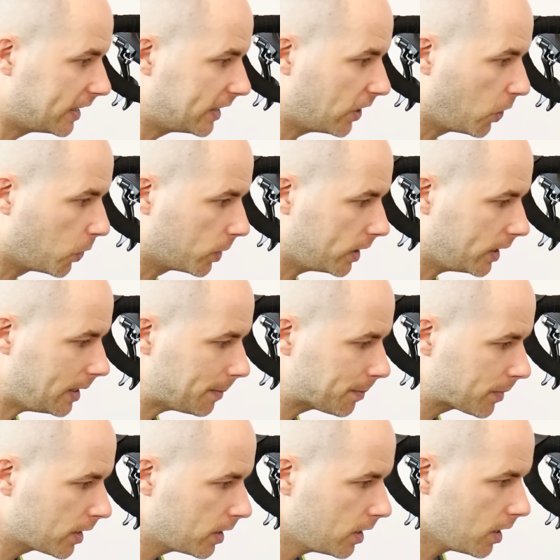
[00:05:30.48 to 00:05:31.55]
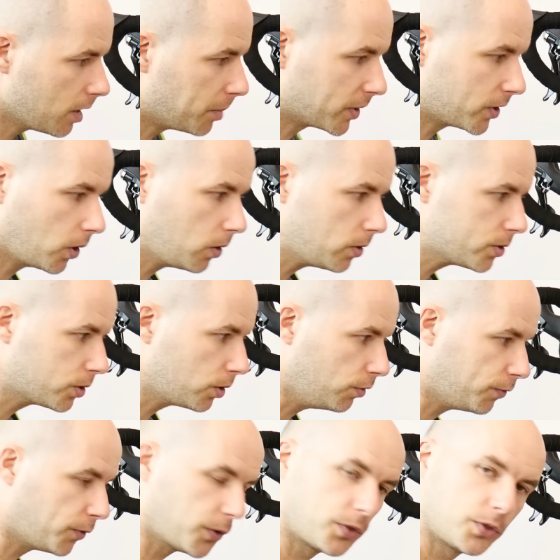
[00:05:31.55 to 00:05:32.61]
only. But also
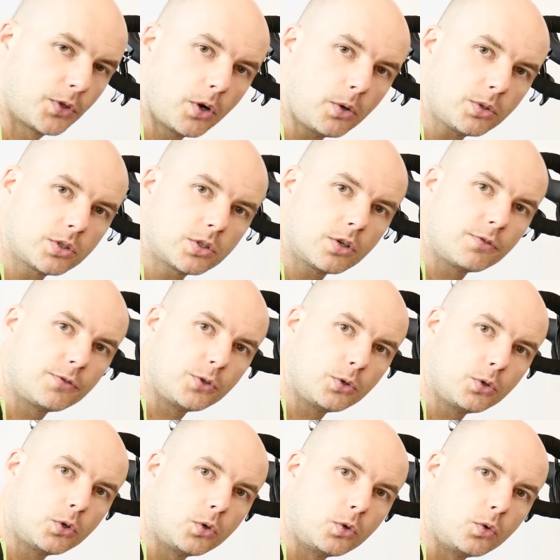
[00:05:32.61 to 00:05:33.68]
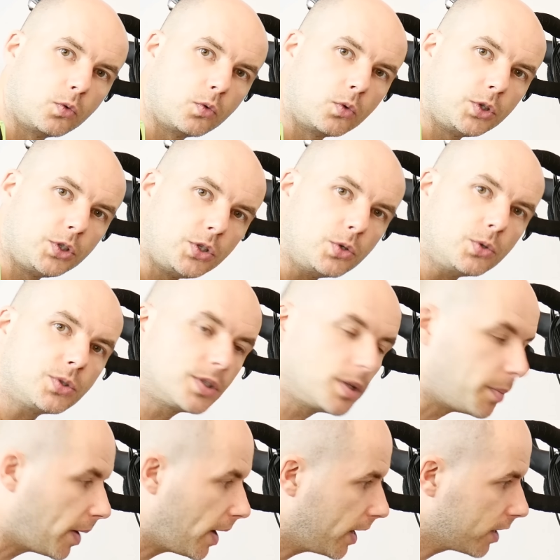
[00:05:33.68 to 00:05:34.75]
for those of you who use
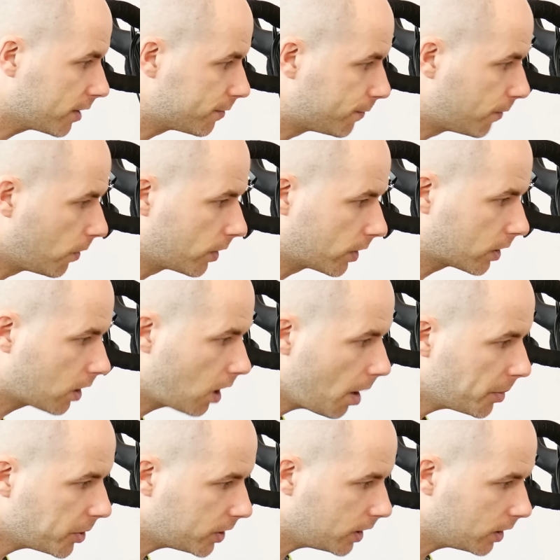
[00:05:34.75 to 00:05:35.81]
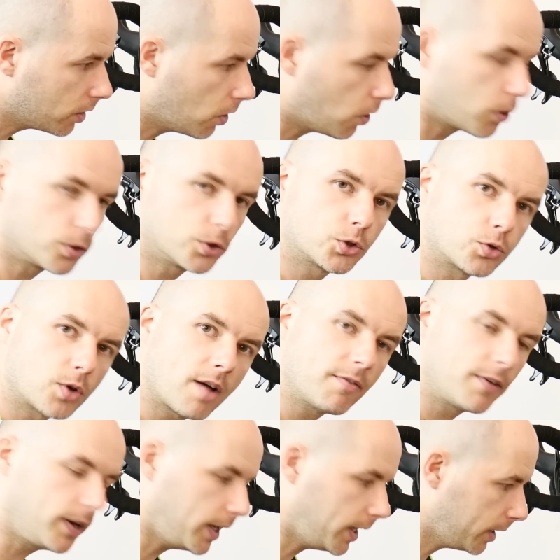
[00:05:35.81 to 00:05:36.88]
the bike for commuting or
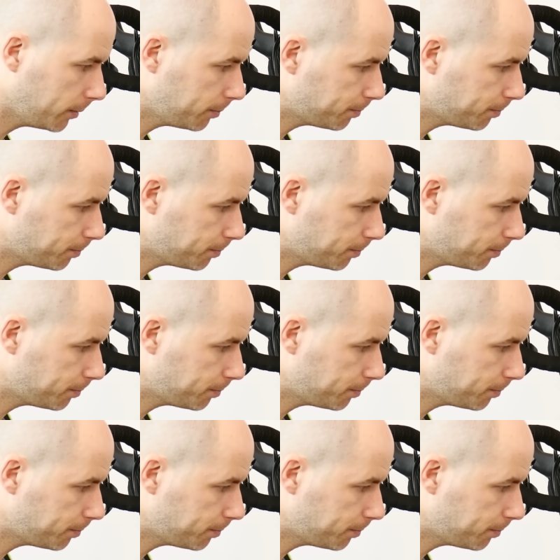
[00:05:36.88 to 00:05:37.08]
traveling,